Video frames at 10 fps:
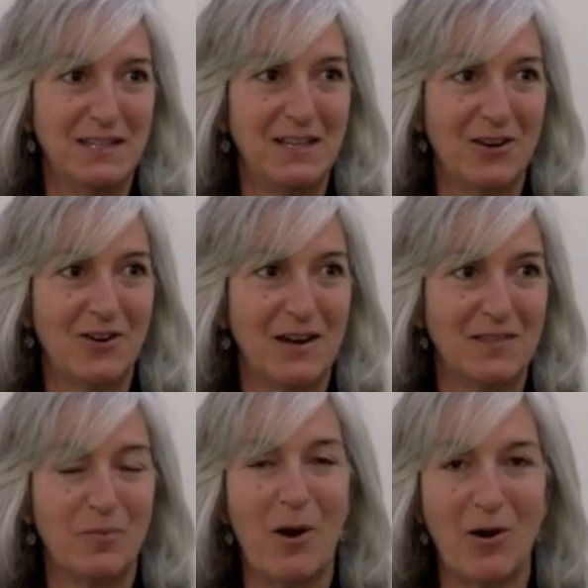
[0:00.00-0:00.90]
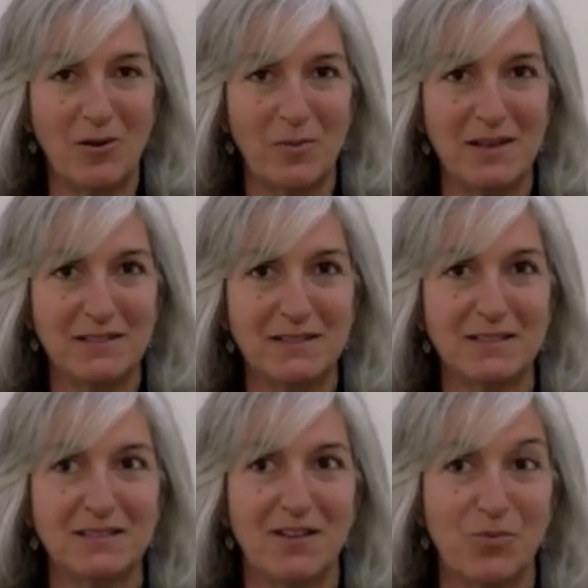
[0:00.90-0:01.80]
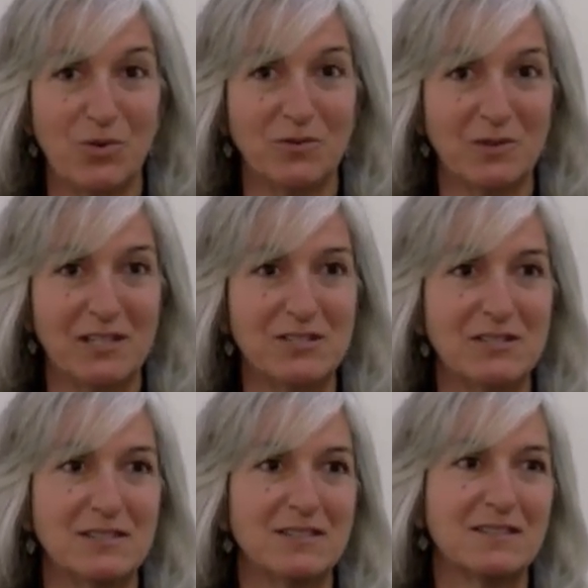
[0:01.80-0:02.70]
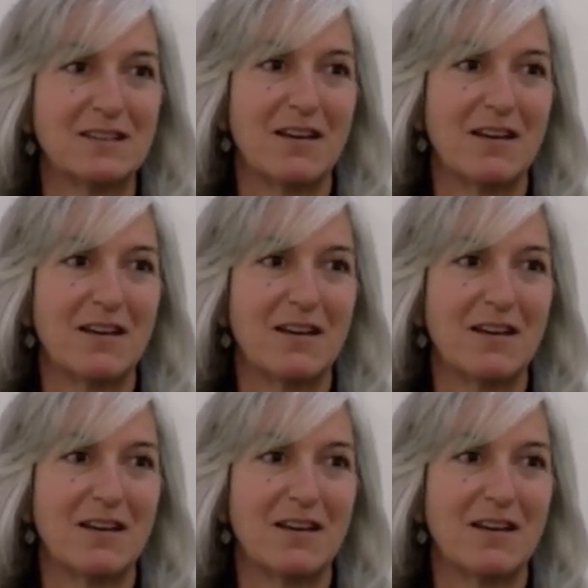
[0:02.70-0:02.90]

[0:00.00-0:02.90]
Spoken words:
here at the Parliament of World Religions,